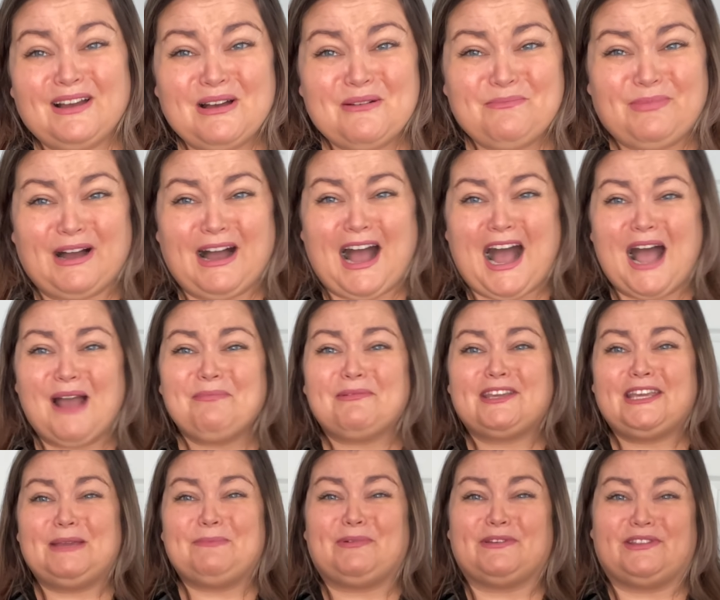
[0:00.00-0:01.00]
but I'm
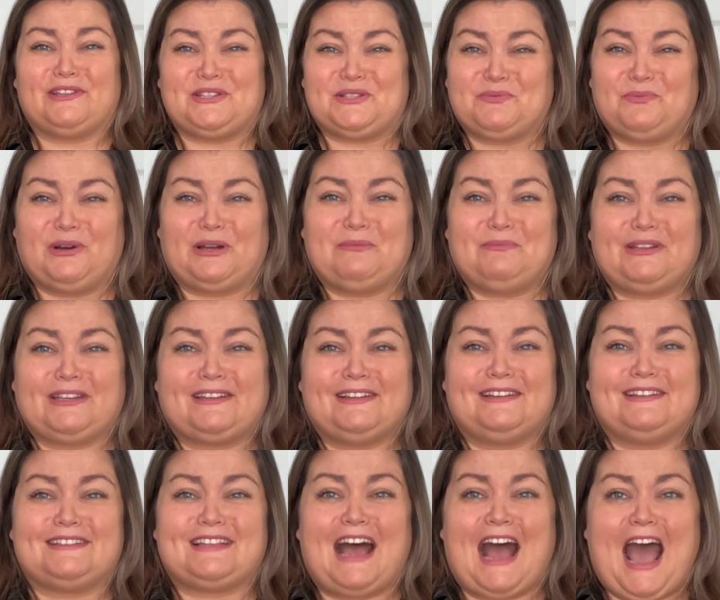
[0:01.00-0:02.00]
keeping this one
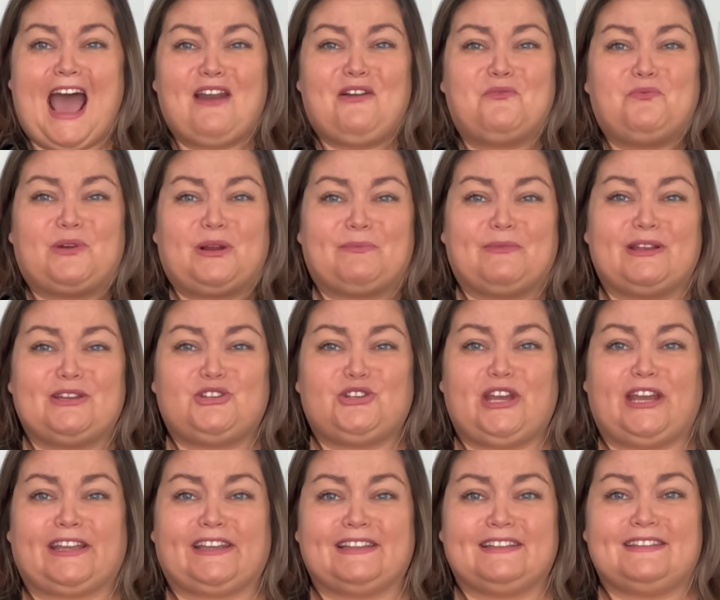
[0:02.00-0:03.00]
because I don't wear my
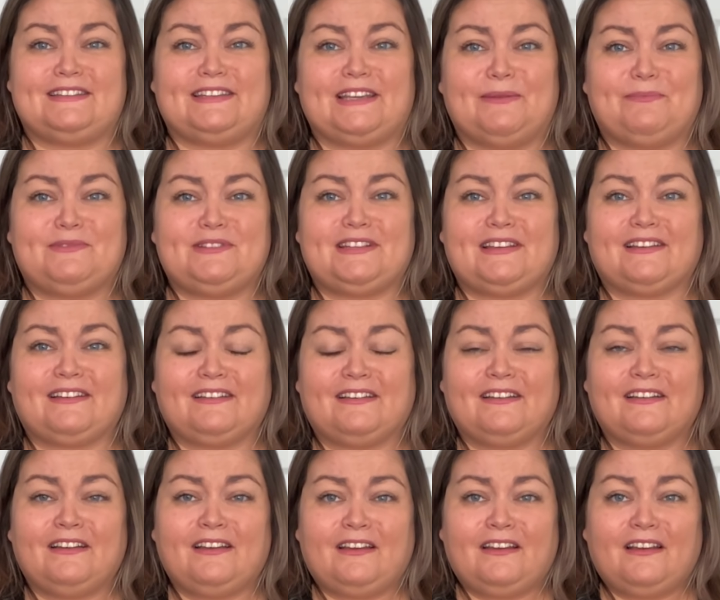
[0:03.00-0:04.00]
jacket zipped.
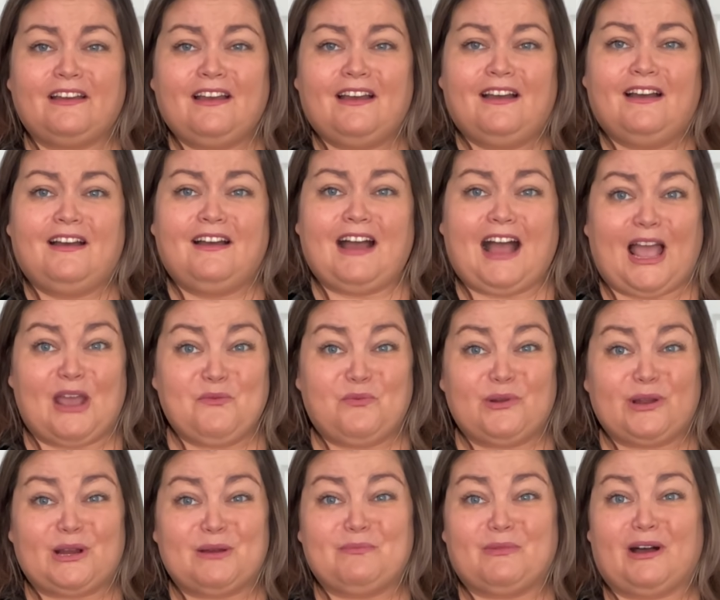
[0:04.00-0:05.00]
I
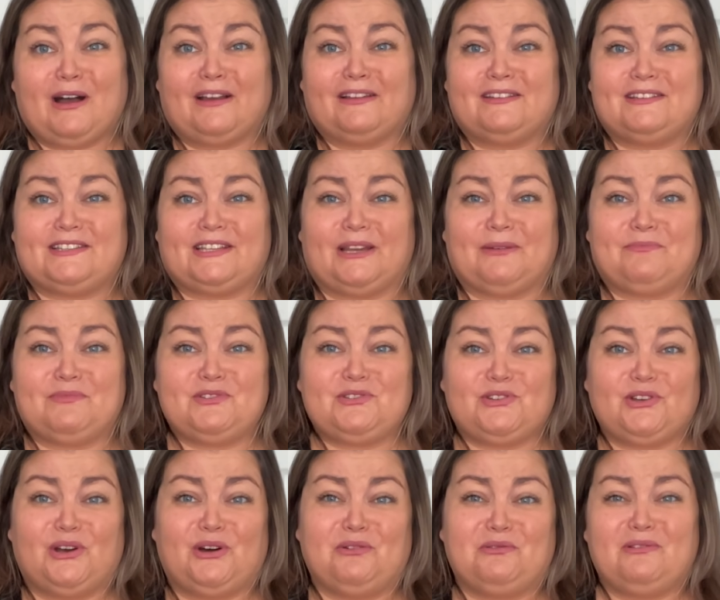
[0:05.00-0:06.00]
wear them unzipped,
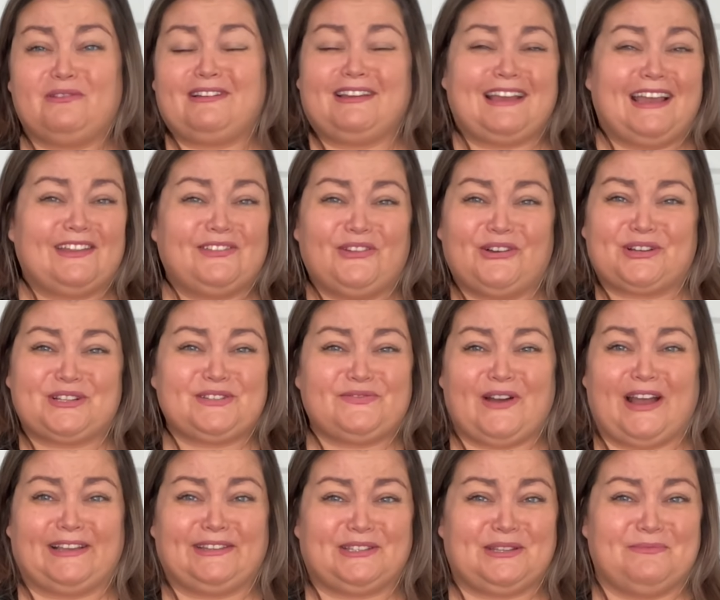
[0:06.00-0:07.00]
so it looks
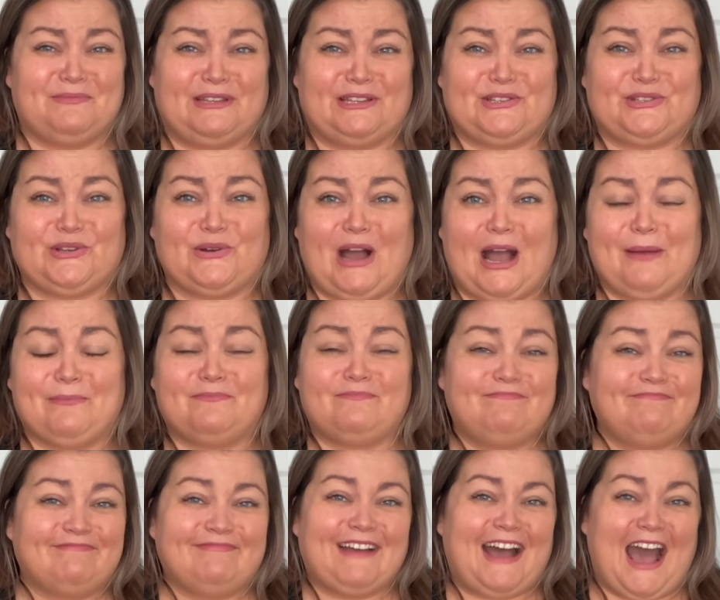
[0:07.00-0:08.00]
fine to me. So
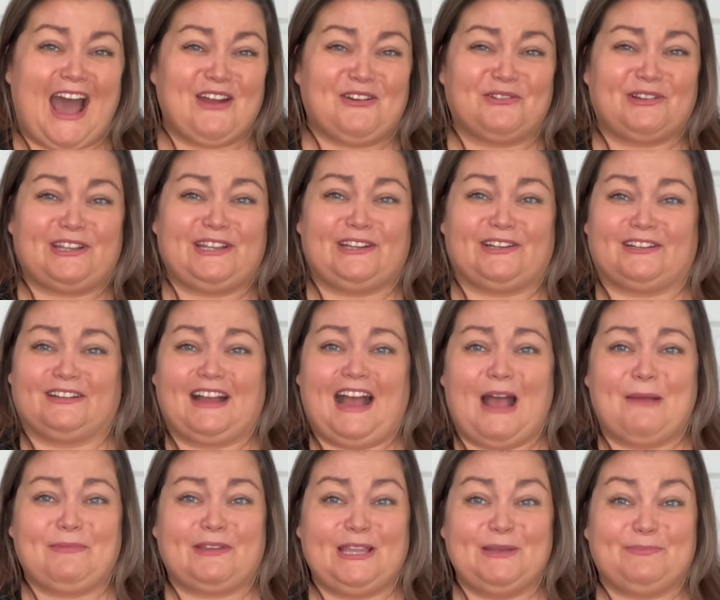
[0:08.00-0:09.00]
I'm, I don't care.
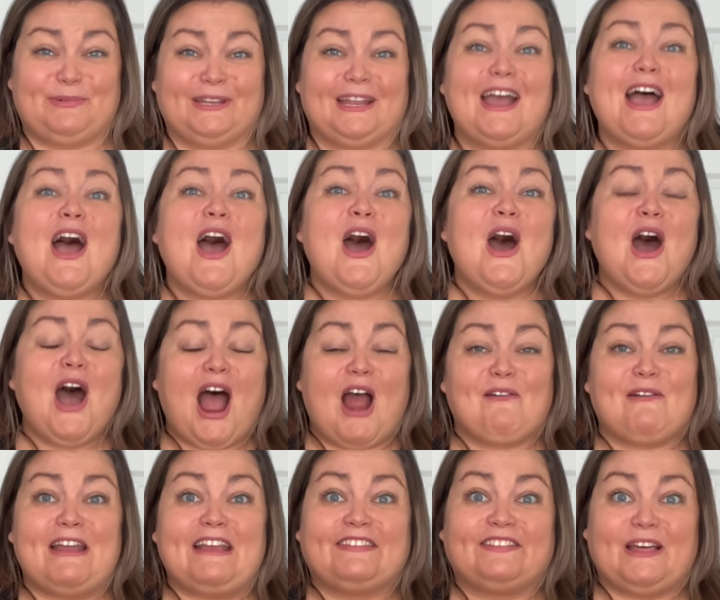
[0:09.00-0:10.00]
I'm keeping it.
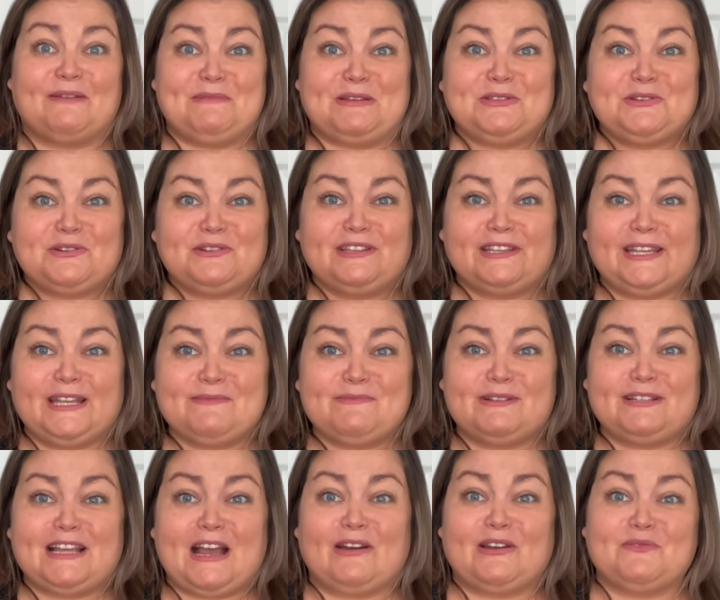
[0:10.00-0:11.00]
All right, let me turn the
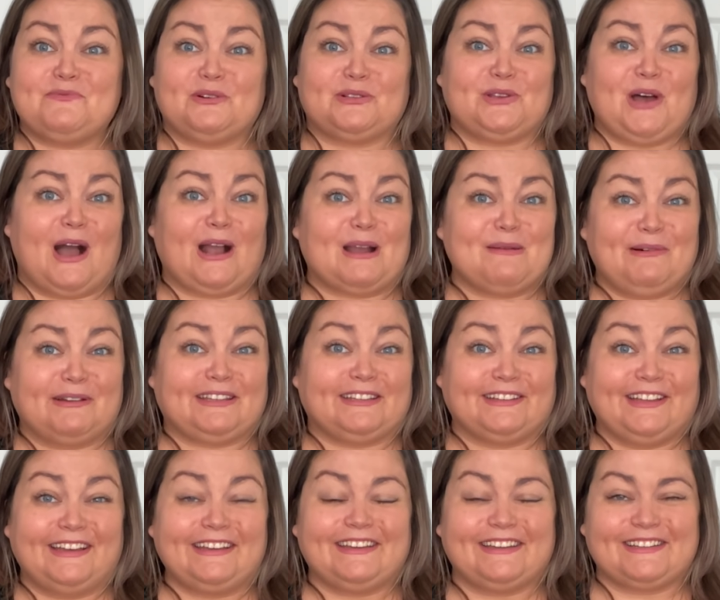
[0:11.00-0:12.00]
camera down and we'll talk about the
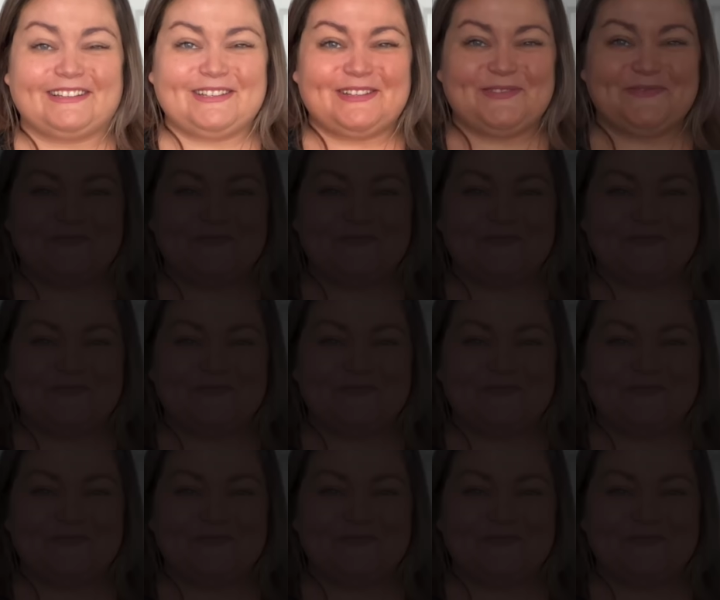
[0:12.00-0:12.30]
leggings.